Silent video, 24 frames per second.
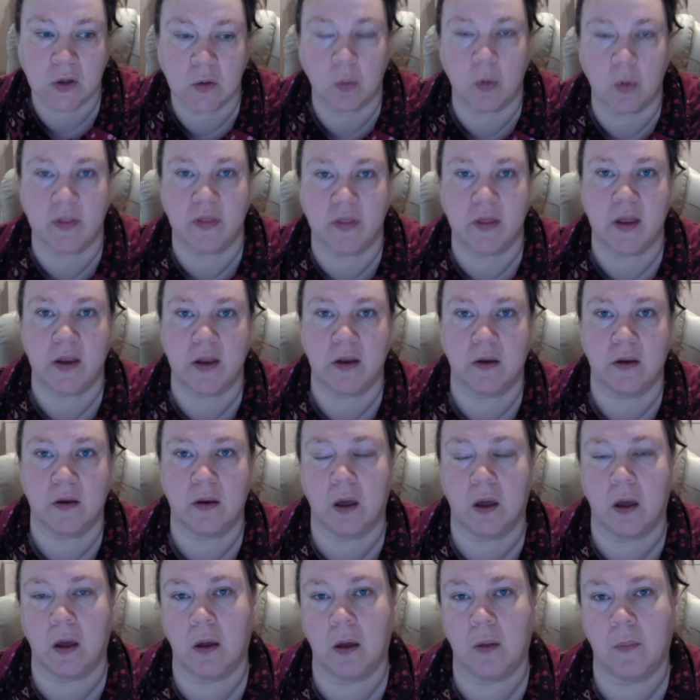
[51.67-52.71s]
within
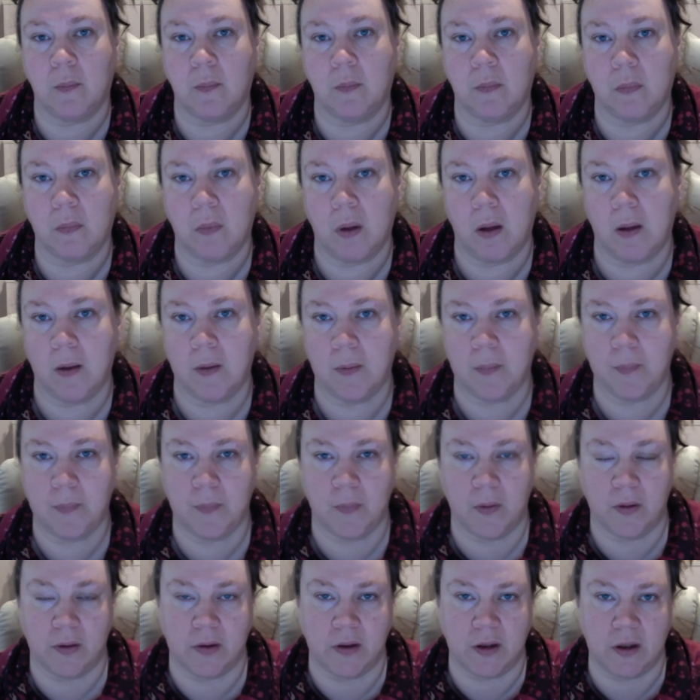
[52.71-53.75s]

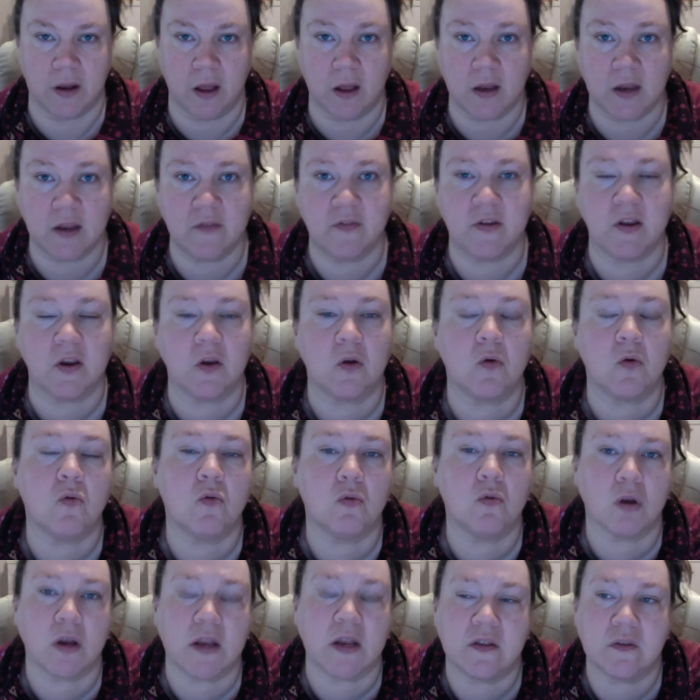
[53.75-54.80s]
a living
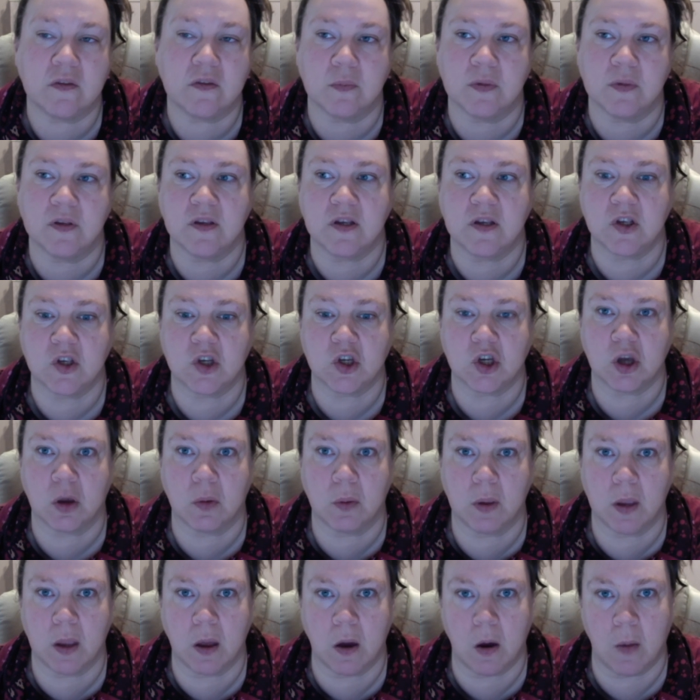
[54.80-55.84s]
organism as it's
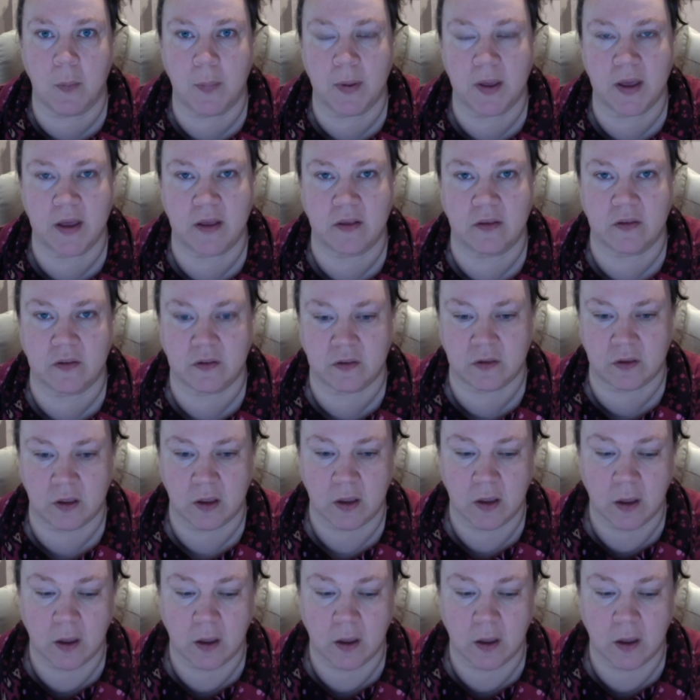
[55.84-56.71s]
showing up its